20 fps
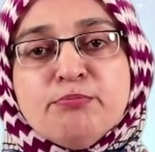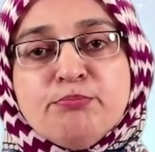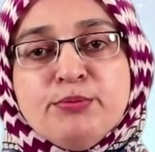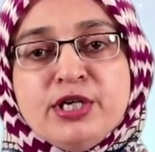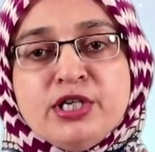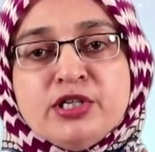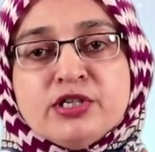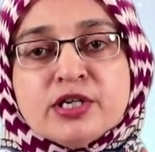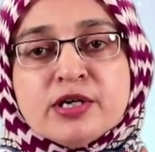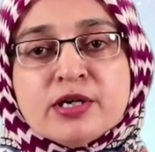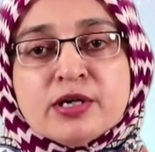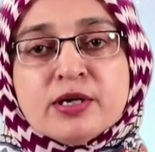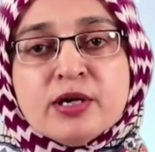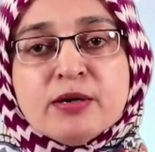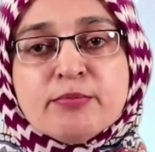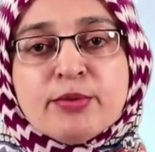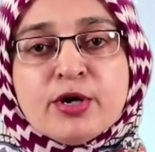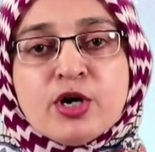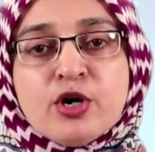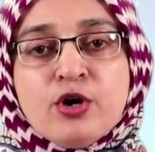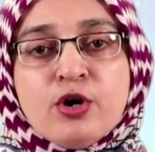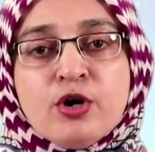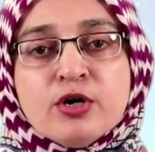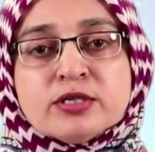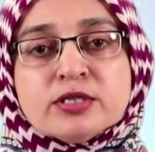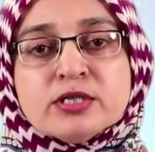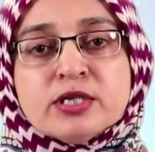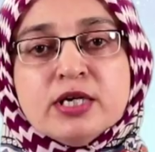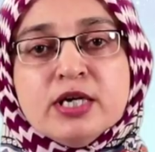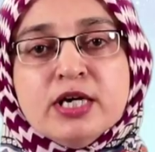meter
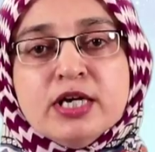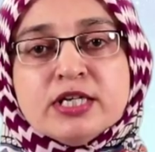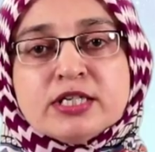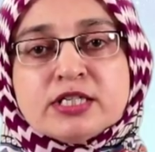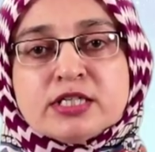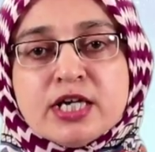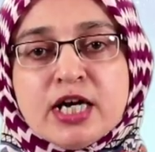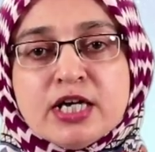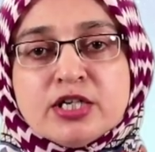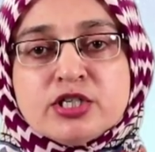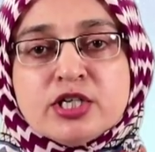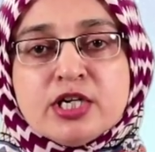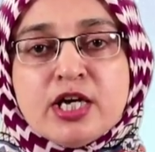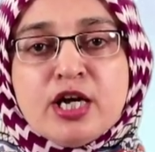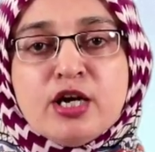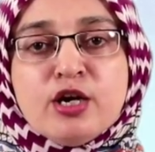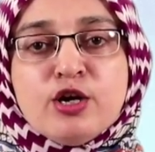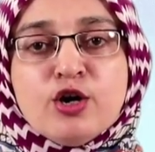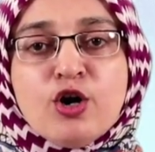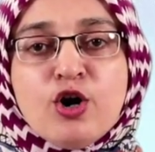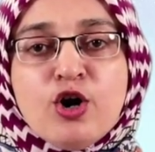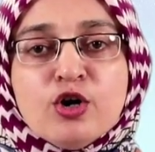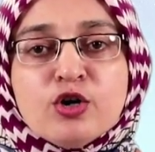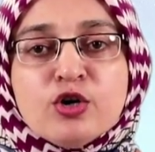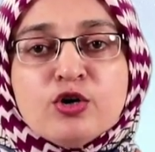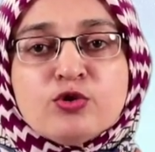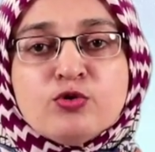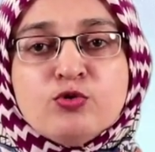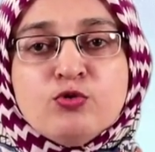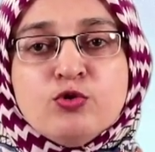because such a
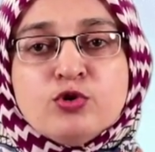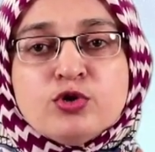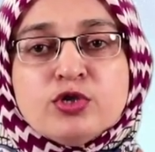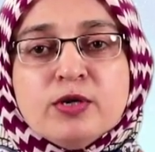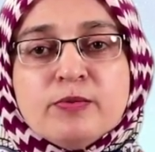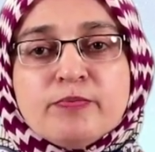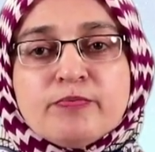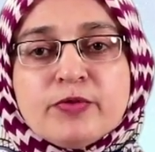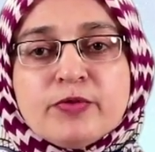long root